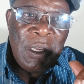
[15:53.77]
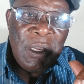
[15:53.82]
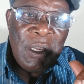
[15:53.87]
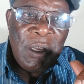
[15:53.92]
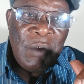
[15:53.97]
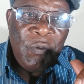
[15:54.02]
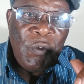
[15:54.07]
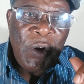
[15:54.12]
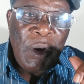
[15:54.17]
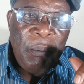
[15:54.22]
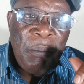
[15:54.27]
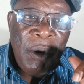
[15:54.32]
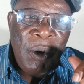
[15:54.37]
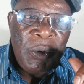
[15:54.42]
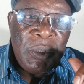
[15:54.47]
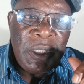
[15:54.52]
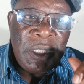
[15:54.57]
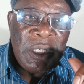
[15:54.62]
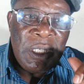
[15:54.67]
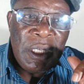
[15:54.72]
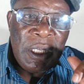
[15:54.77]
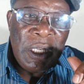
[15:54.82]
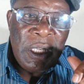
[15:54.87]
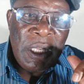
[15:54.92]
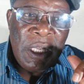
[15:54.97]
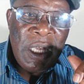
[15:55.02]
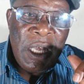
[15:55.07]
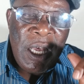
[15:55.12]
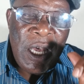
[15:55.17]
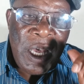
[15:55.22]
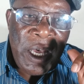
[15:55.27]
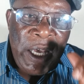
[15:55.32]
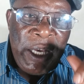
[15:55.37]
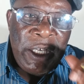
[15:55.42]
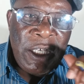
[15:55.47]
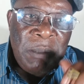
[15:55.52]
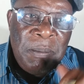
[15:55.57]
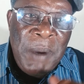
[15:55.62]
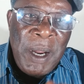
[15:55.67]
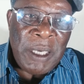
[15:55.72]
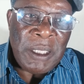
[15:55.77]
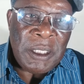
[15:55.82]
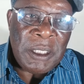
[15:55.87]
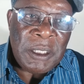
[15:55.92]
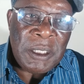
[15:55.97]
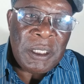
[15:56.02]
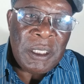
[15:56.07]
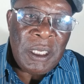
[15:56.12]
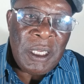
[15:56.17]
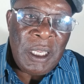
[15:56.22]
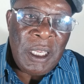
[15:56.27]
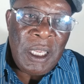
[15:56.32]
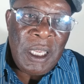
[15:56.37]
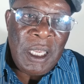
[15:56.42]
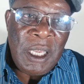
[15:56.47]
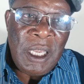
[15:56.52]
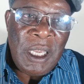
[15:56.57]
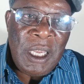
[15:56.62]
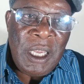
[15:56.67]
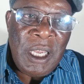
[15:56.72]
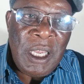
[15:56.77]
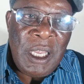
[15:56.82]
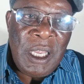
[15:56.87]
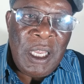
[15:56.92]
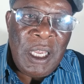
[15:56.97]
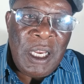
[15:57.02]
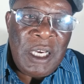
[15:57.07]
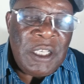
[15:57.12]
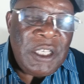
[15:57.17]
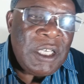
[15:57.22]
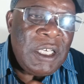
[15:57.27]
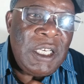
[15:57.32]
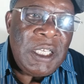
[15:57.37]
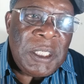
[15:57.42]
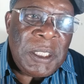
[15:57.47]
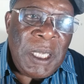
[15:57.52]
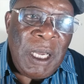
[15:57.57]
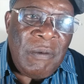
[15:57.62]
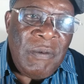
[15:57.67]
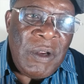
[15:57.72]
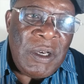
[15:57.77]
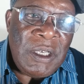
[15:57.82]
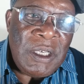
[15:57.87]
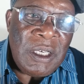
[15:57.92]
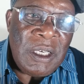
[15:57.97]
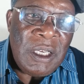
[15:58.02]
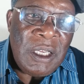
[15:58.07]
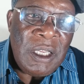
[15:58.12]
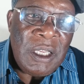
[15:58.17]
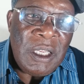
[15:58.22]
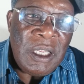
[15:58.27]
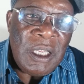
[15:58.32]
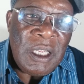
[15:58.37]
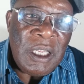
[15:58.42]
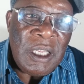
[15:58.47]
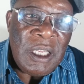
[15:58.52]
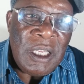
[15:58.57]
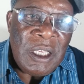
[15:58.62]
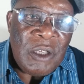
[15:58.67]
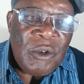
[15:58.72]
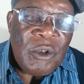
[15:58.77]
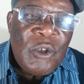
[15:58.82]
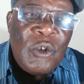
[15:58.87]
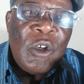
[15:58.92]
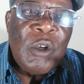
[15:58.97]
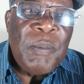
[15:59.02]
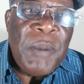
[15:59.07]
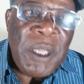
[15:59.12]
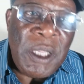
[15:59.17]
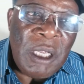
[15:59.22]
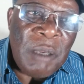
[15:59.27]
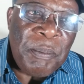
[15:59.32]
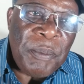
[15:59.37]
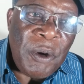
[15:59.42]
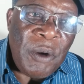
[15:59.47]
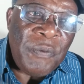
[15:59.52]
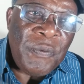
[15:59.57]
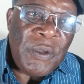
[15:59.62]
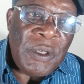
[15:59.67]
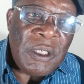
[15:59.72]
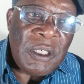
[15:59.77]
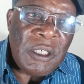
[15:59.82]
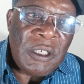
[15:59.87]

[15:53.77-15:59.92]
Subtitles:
for about 8 months, and she discovered she was not making profit.